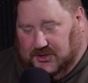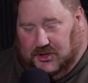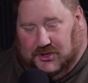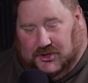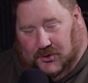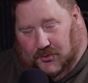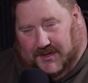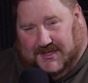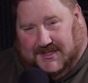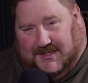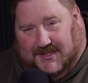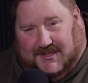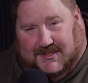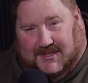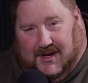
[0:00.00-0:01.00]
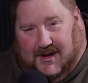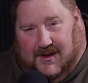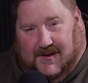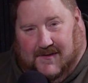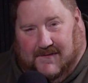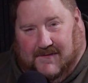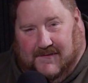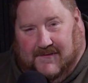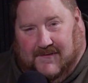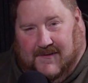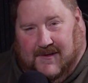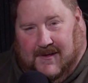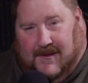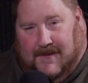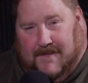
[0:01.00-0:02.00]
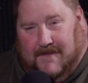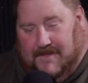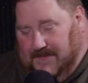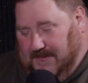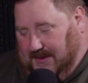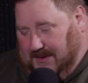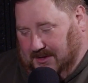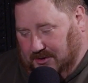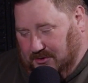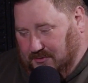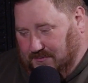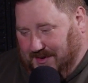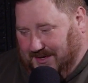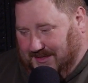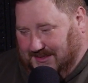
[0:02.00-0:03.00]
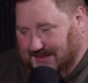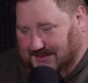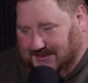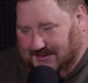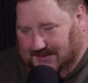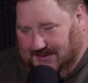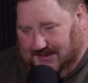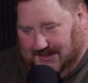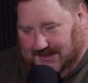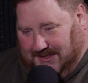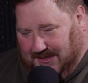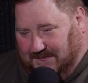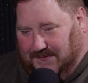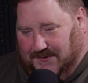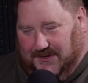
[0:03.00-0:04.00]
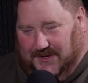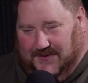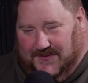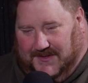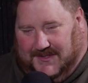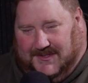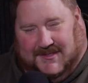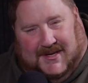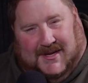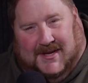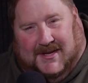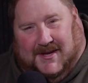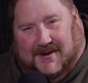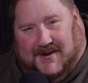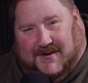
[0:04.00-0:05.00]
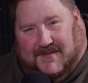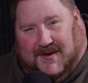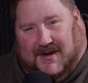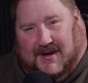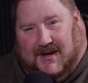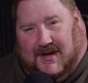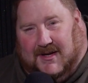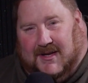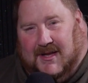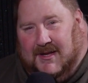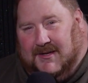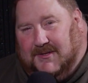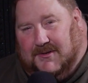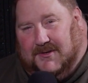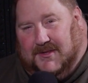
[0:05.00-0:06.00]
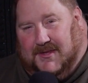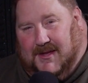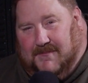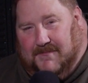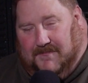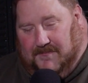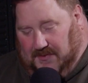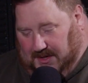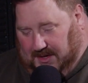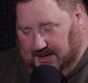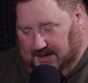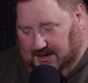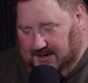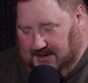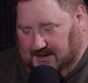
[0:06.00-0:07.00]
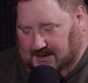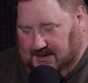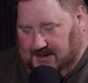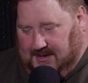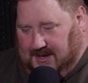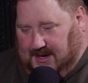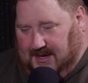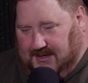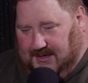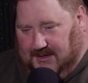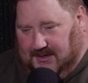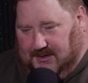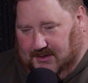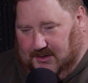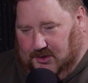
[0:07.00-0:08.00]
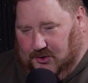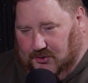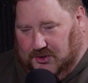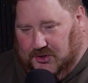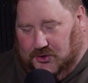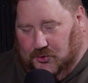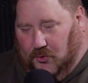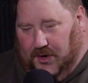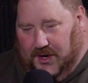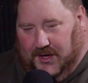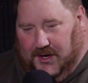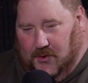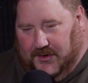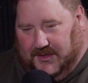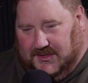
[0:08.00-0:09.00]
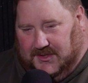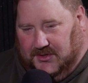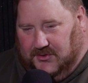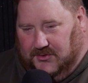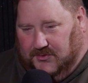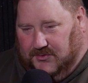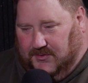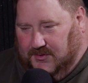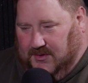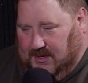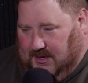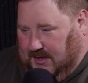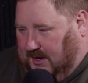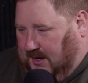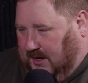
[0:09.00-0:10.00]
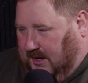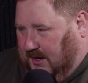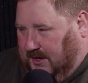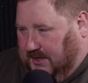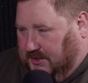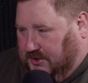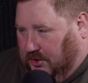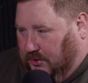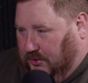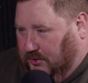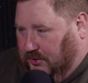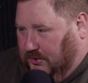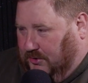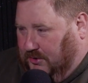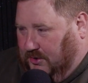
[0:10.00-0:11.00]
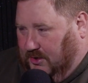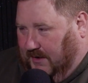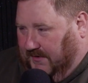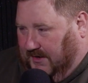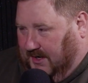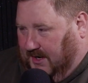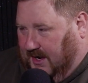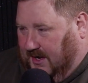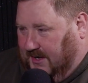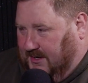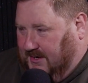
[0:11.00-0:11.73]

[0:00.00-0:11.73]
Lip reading: choices of humans, sinful humans, you know what I mean? Like, don't let that be your story going to an eternal loving God.